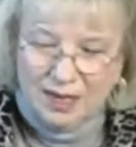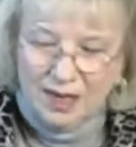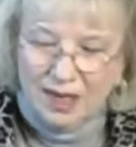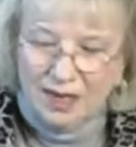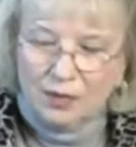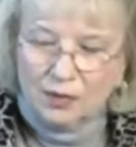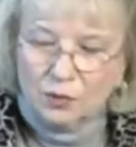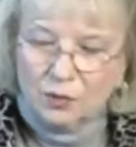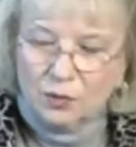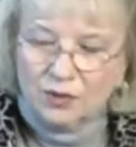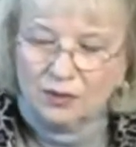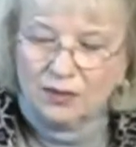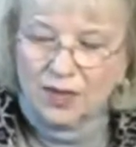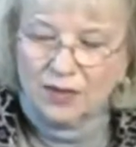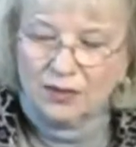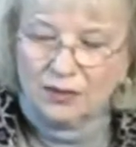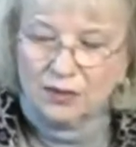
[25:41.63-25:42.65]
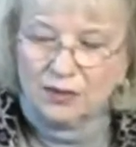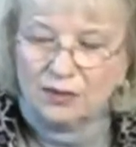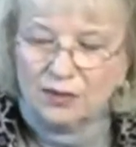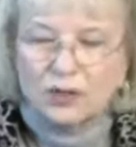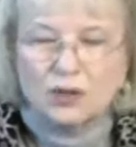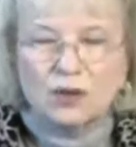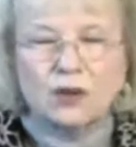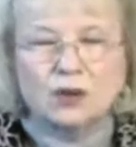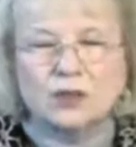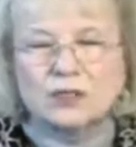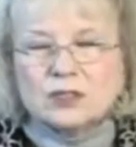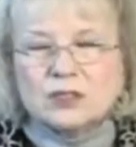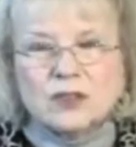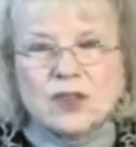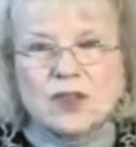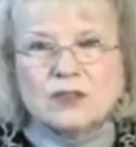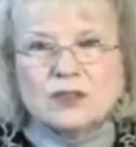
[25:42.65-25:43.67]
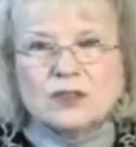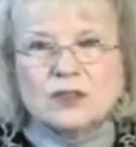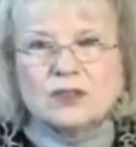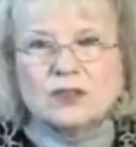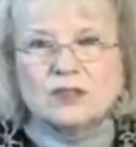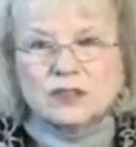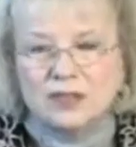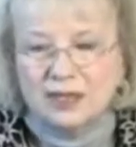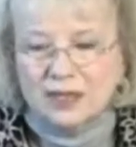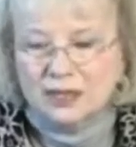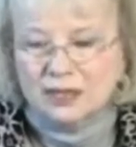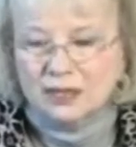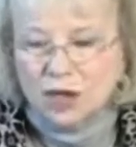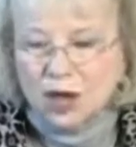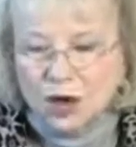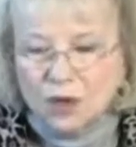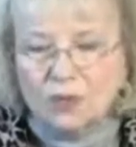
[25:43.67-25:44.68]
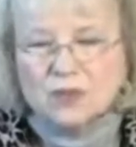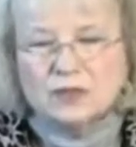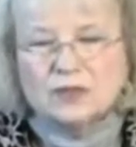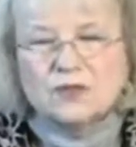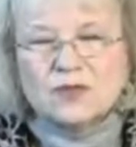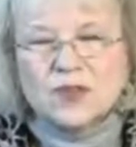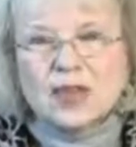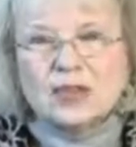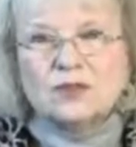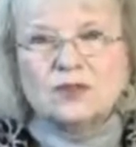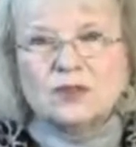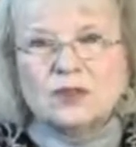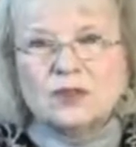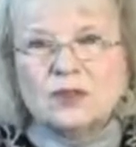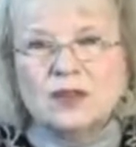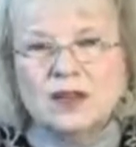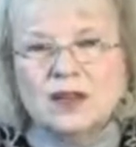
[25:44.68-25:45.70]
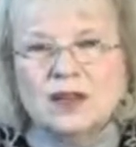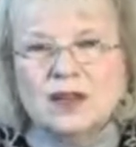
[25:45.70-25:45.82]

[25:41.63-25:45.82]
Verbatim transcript: And we're thankful to the Lord's faithfulness, that He's always faithful